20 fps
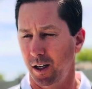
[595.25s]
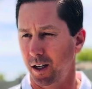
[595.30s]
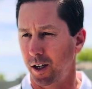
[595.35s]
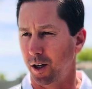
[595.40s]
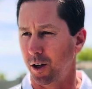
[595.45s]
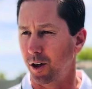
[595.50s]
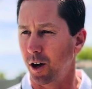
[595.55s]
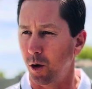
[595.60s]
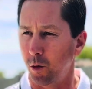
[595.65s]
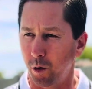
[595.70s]

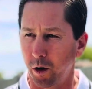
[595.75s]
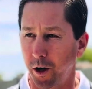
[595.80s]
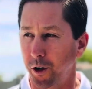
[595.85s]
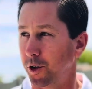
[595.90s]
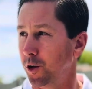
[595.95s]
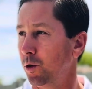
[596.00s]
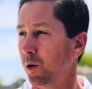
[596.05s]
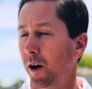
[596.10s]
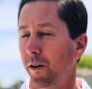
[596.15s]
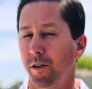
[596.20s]
you don't want
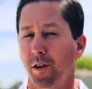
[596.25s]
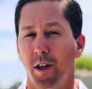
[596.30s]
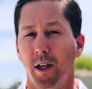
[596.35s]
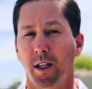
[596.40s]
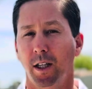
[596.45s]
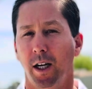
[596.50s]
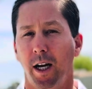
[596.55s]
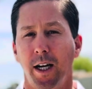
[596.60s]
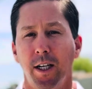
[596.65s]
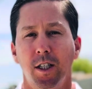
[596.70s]
to do everything
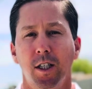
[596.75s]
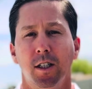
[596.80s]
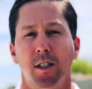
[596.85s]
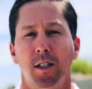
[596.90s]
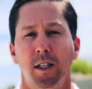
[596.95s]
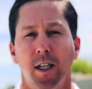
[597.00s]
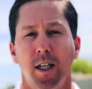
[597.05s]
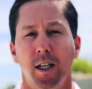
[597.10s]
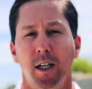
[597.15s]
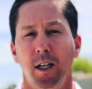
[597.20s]
that I just
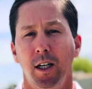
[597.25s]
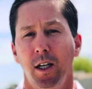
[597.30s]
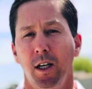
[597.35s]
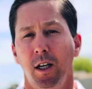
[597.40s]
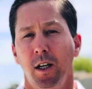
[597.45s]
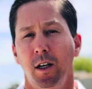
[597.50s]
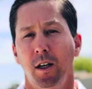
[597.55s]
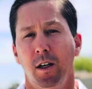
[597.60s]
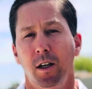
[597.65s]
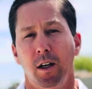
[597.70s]
did,
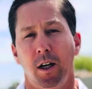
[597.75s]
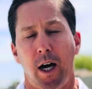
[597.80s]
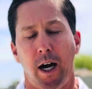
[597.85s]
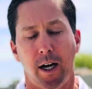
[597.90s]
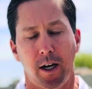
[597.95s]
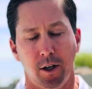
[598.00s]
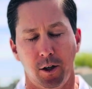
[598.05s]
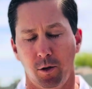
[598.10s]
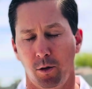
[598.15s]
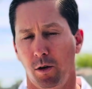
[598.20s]
I
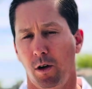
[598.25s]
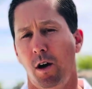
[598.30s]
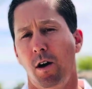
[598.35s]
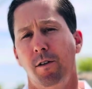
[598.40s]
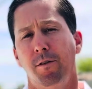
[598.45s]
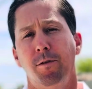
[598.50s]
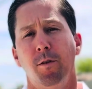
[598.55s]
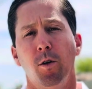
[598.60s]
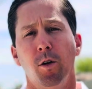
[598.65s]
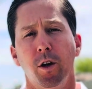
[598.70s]
can do it all
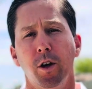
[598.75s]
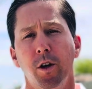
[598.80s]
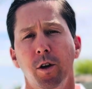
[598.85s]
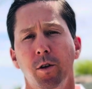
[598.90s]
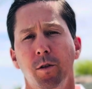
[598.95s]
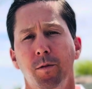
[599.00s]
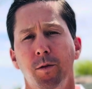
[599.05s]
for you.